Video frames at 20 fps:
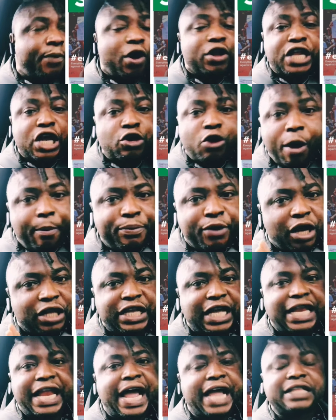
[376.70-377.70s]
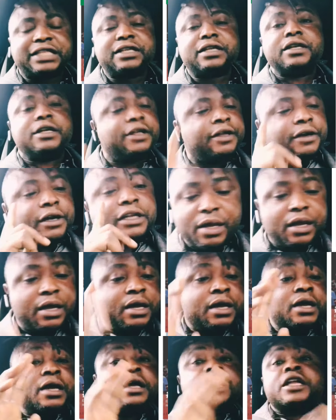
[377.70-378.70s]
they come blood daylight.
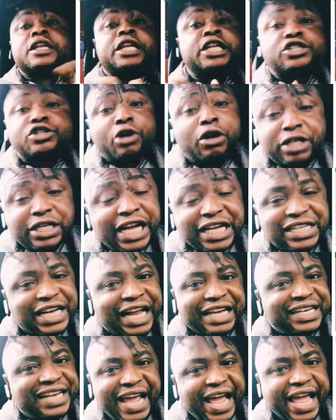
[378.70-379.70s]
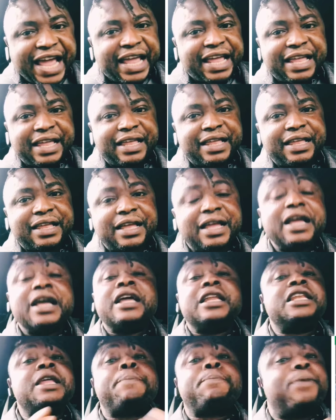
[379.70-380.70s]
The soldiers are there,
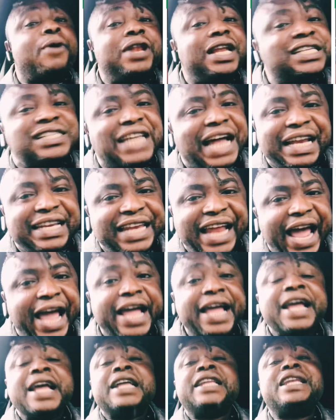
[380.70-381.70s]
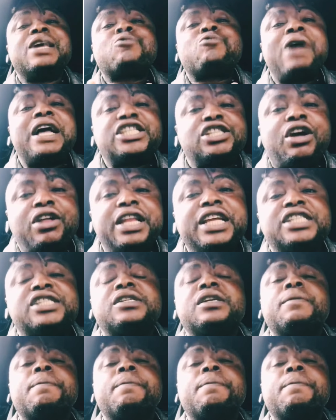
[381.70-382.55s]
the police are there. The question is,